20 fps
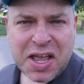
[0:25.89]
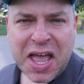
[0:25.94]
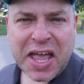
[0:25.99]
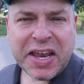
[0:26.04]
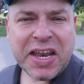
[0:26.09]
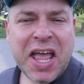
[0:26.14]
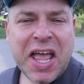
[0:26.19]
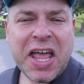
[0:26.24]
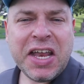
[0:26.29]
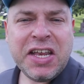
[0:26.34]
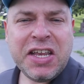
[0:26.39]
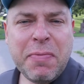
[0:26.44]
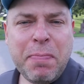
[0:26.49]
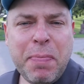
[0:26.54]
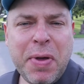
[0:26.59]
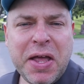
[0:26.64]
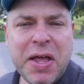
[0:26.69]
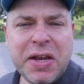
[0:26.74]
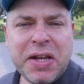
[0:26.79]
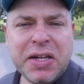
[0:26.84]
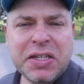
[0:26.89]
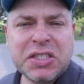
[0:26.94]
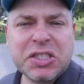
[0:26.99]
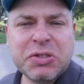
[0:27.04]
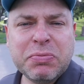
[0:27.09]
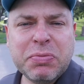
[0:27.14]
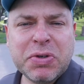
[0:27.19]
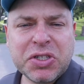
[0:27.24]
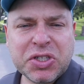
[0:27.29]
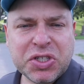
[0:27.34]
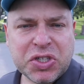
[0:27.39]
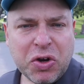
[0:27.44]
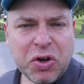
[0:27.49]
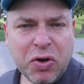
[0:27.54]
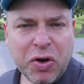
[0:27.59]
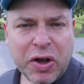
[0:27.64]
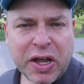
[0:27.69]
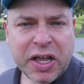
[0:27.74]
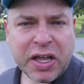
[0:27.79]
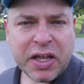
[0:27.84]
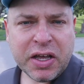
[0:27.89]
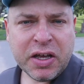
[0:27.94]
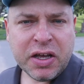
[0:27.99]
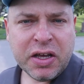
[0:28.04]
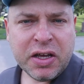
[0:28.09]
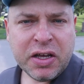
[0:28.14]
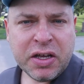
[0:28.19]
in Independence, Missouri